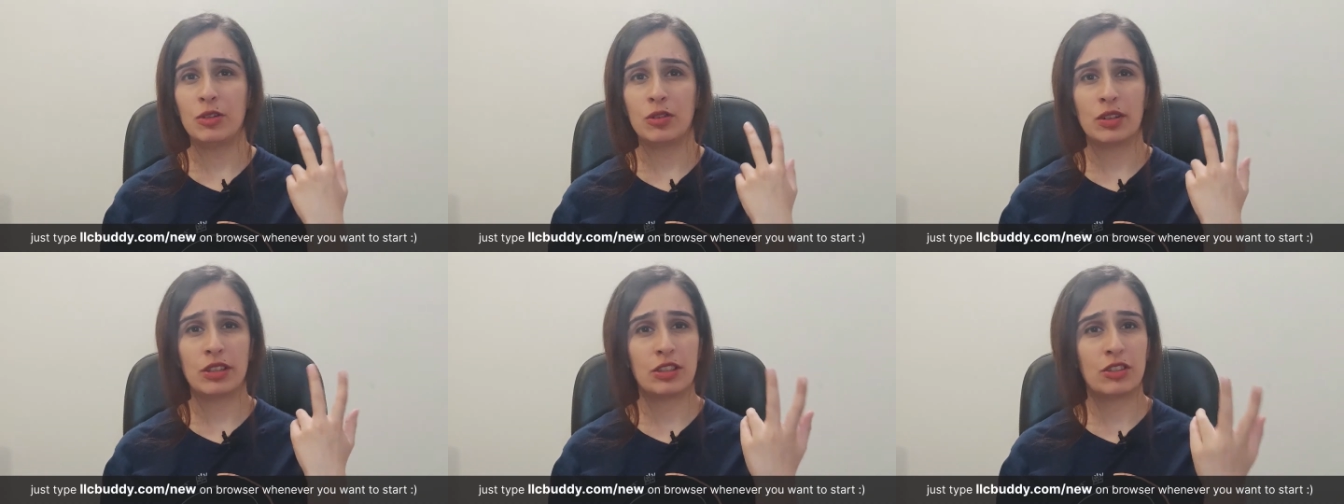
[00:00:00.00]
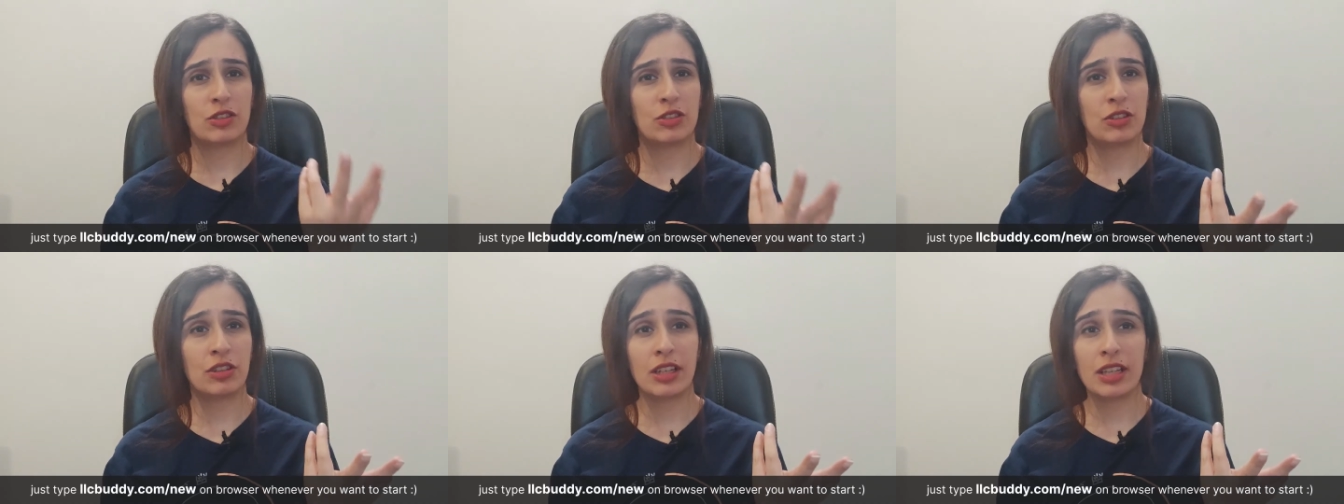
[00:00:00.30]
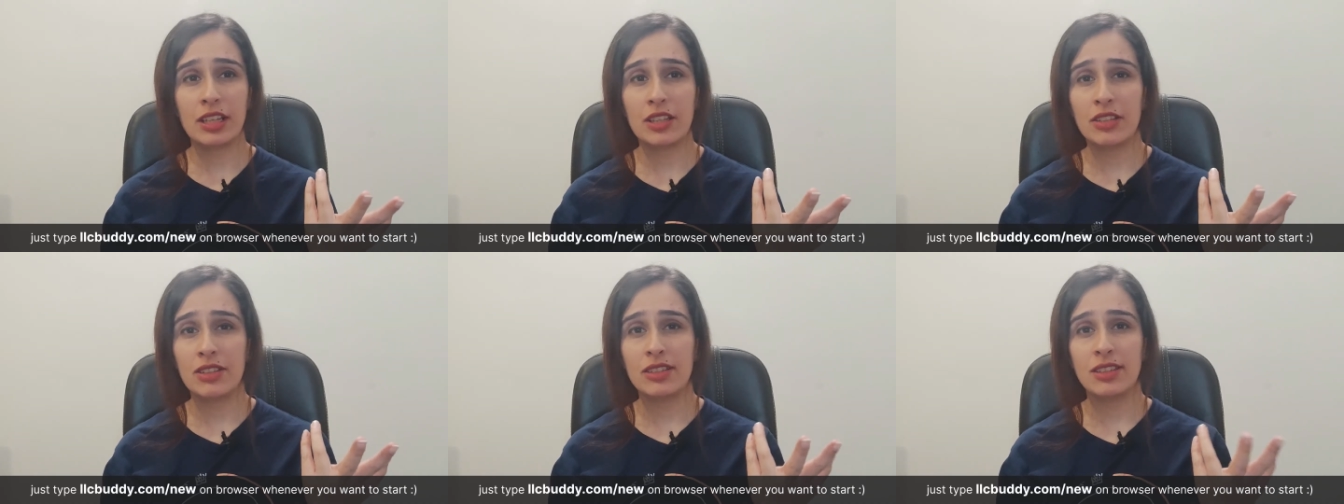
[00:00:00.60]
your registered
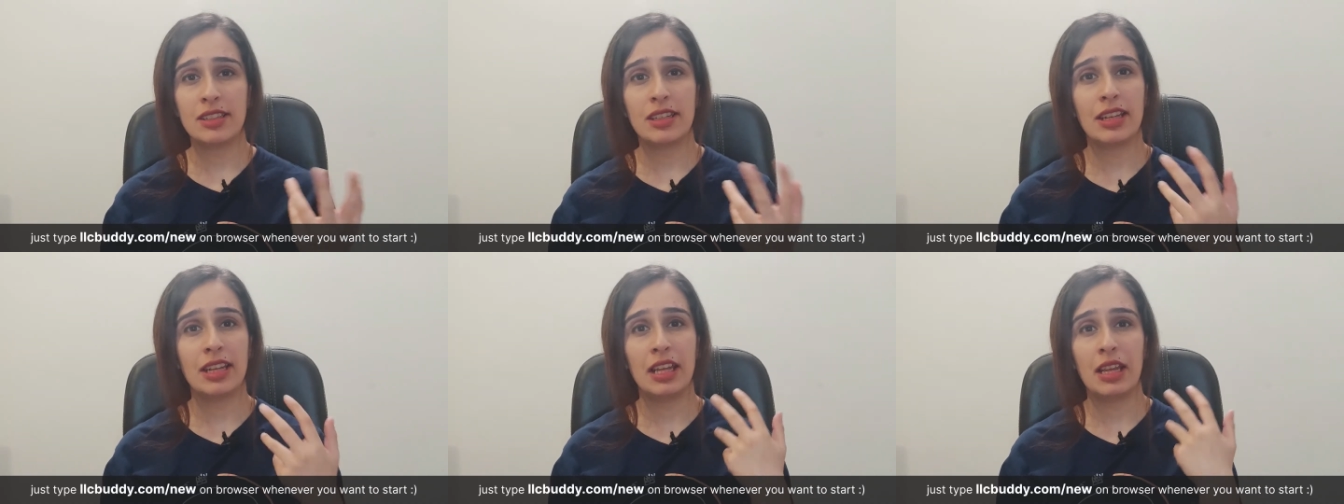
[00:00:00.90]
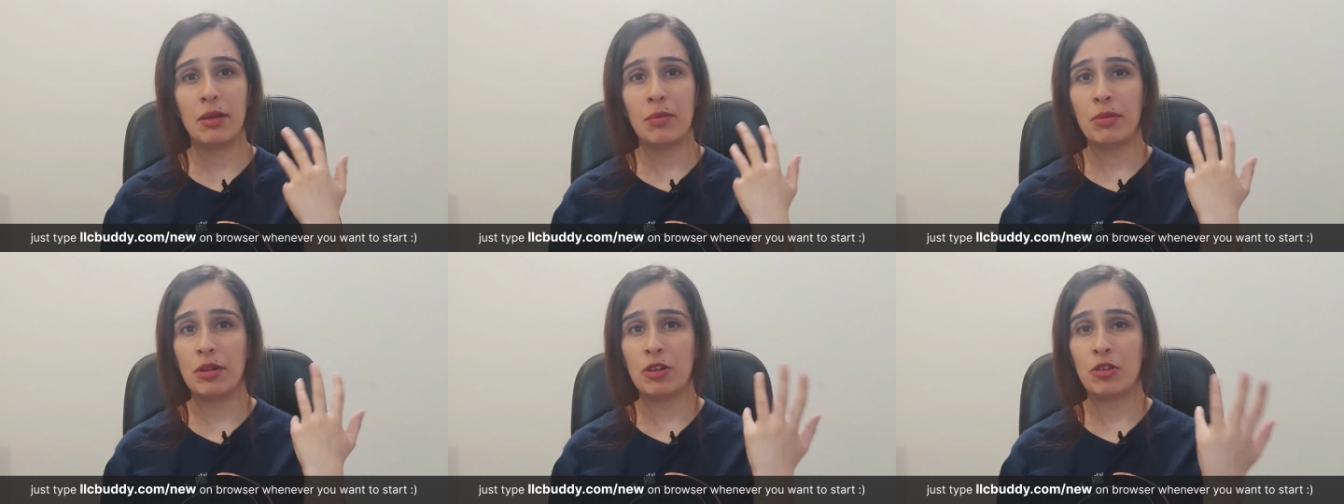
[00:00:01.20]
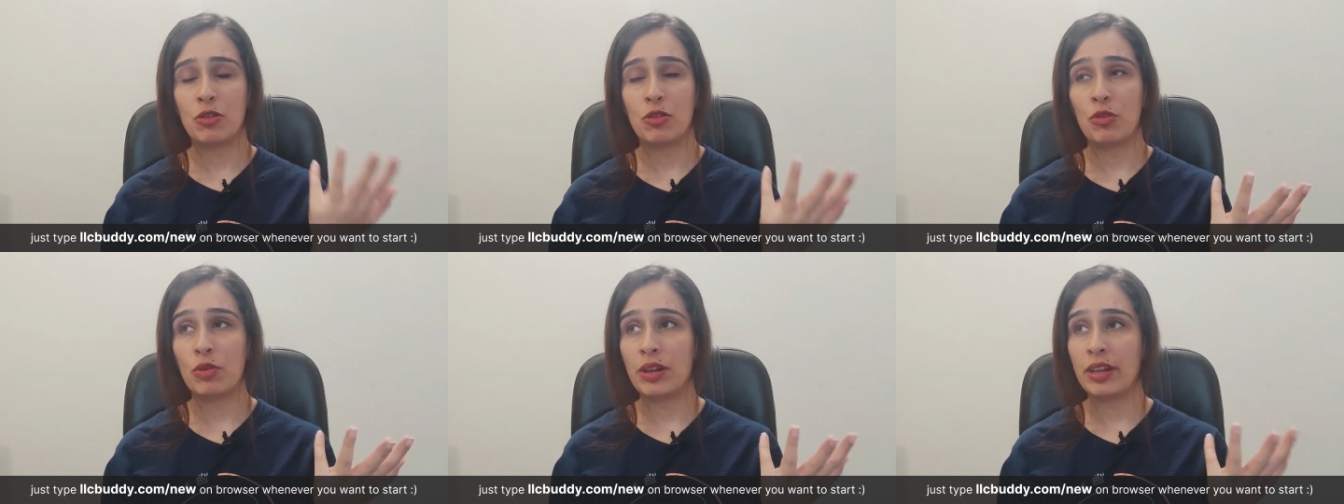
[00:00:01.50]
agent's name,
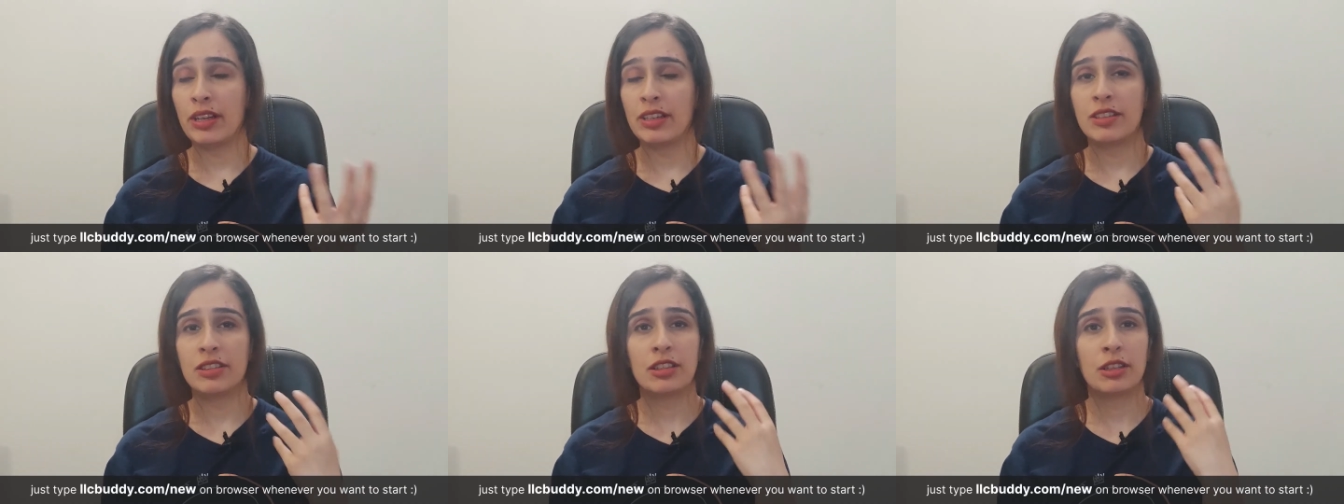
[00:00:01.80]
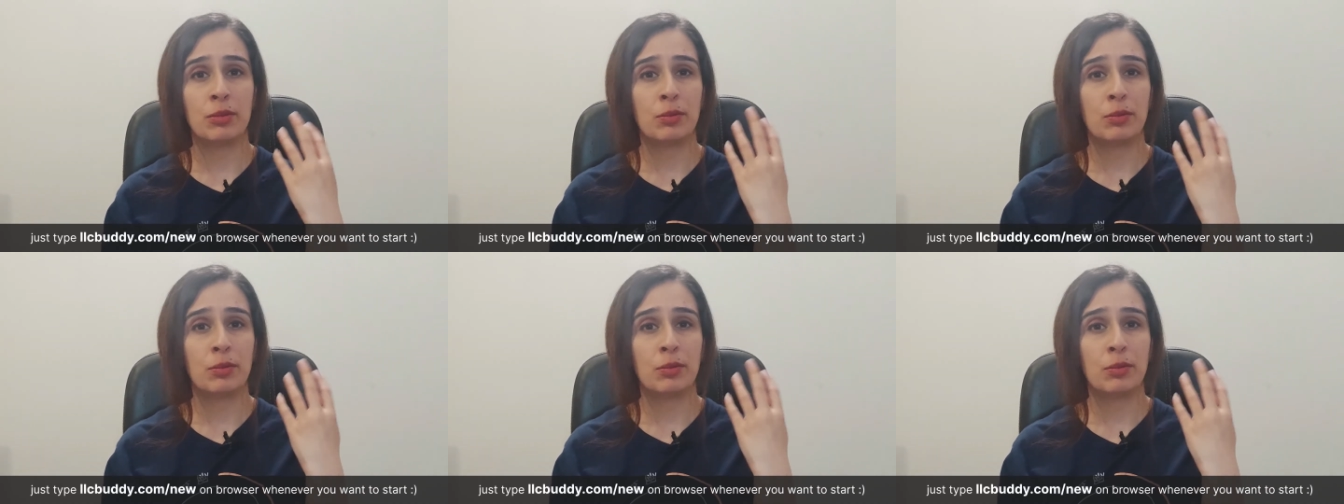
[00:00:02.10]
address,